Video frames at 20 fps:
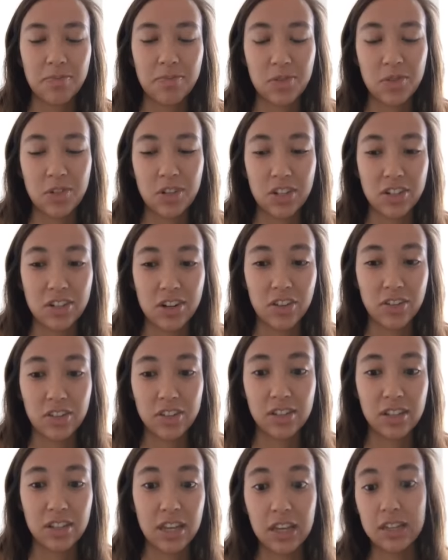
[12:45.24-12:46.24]
just all
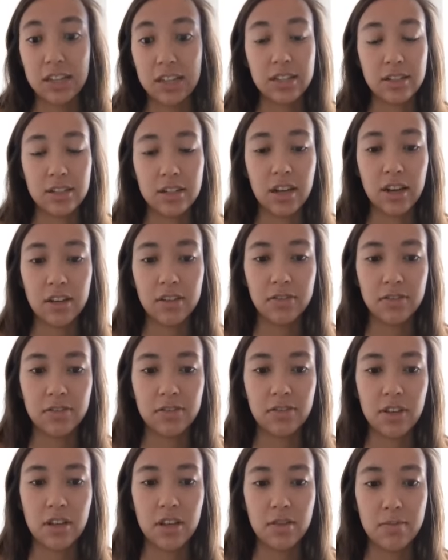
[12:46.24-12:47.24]
this like
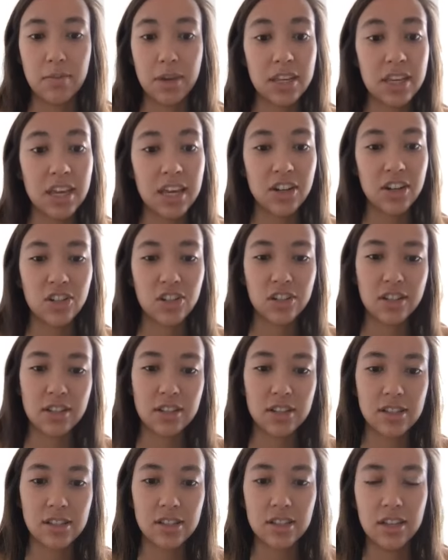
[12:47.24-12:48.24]
stuff,
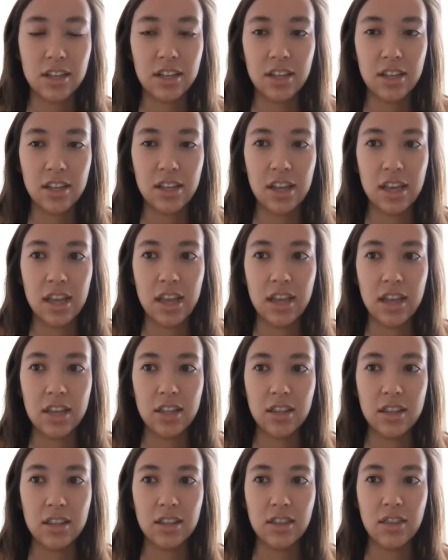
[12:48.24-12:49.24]
medications,
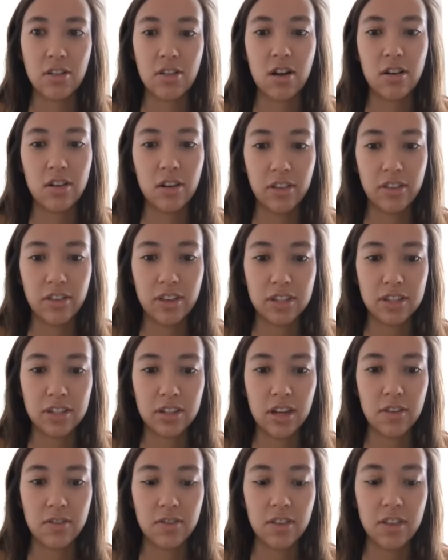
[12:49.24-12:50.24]
and they're on all this
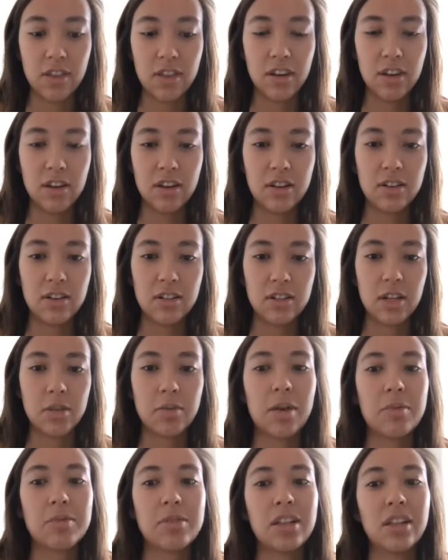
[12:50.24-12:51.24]
stuff. And then
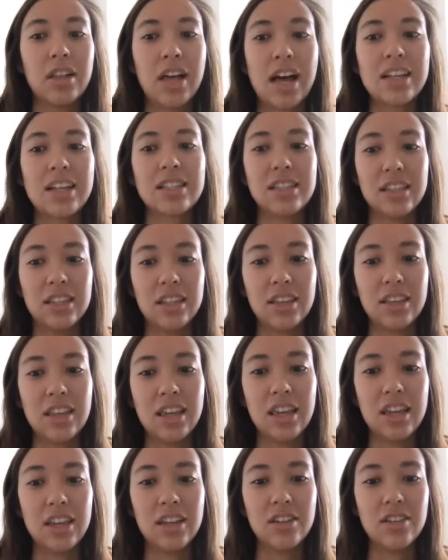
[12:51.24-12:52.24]
sometimes the last thing that
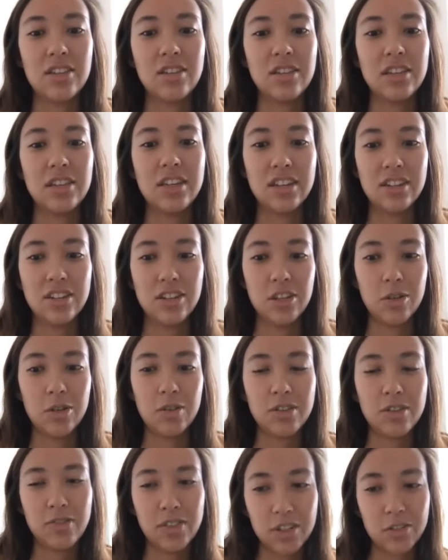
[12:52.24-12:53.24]
they get to
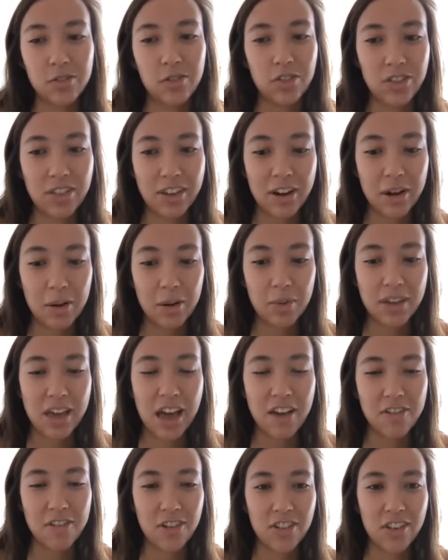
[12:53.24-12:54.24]
is physical therapy
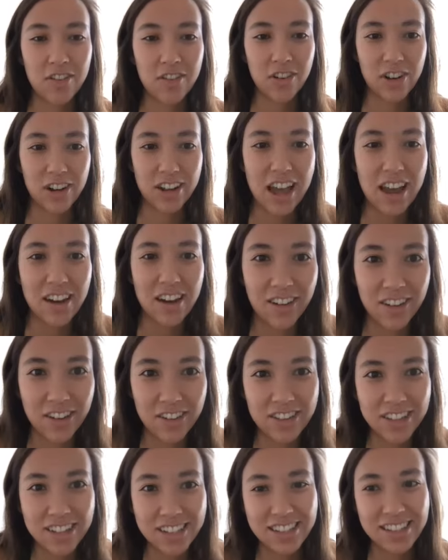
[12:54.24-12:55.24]
after they've already had all
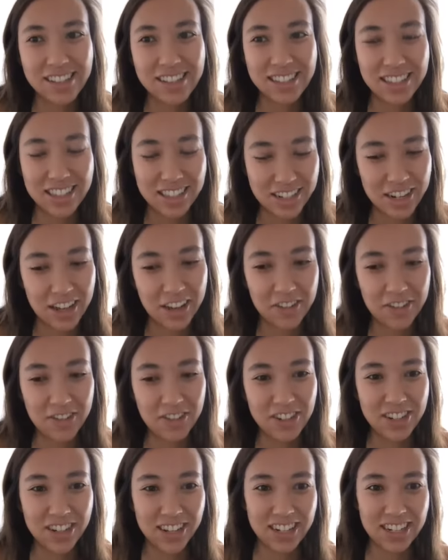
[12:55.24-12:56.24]
this stuff
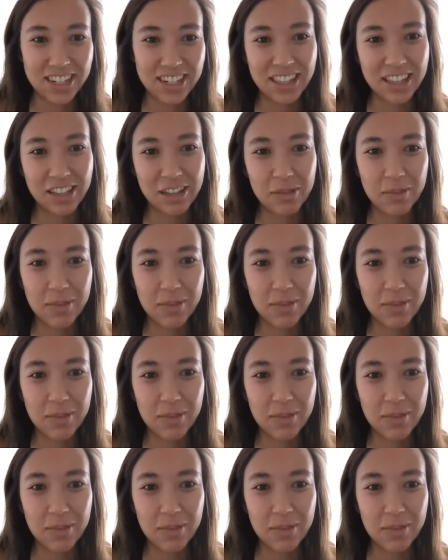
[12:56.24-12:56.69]
done to them.